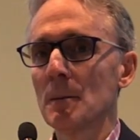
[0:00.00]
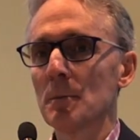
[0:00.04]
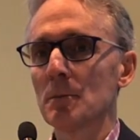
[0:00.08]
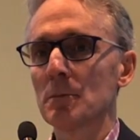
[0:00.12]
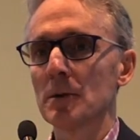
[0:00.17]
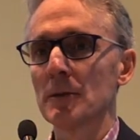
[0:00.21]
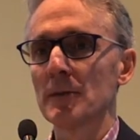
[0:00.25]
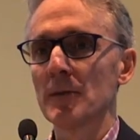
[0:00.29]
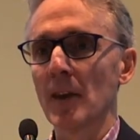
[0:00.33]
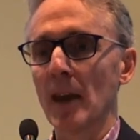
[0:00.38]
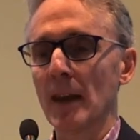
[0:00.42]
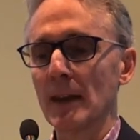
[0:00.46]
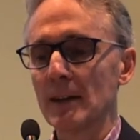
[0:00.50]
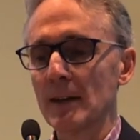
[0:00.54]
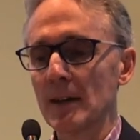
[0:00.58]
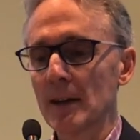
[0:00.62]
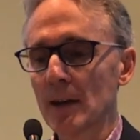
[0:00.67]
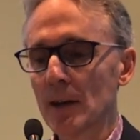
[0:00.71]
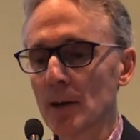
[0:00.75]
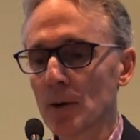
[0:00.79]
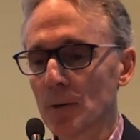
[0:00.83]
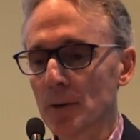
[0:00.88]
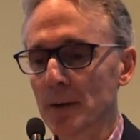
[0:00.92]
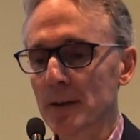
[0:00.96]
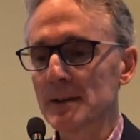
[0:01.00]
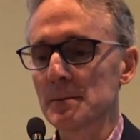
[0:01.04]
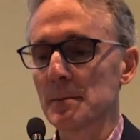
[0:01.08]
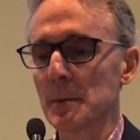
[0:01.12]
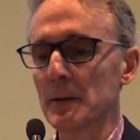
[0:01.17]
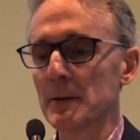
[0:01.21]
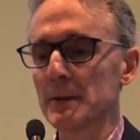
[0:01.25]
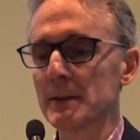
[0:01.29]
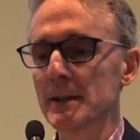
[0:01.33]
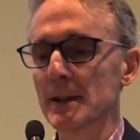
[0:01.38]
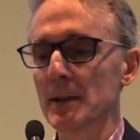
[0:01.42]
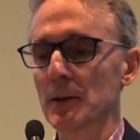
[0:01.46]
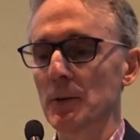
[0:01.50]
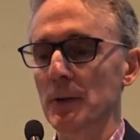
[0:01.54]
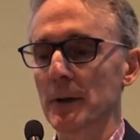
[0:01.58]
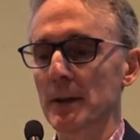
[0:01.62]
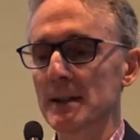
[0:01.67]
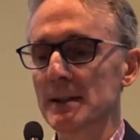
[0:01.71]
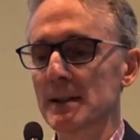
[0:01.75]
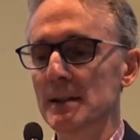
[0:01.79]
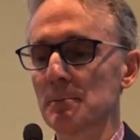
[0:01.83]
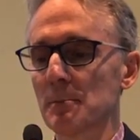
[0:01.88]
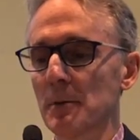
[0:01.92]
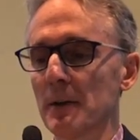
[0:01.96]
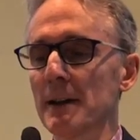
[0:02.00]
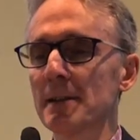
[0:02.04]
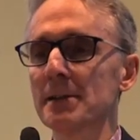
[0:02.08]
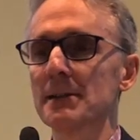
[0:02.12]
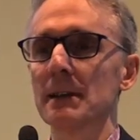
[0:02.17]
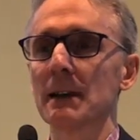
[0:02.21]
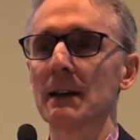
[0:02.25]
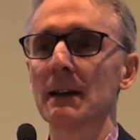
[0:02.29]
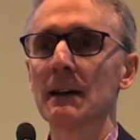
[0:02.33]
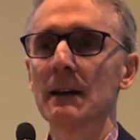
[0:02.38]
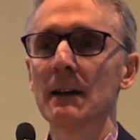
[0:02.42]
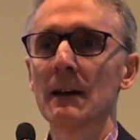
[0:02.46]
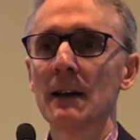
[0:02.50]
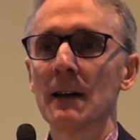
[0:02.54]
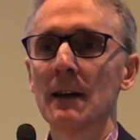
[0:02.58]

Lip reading: presenting or experiencing or expressing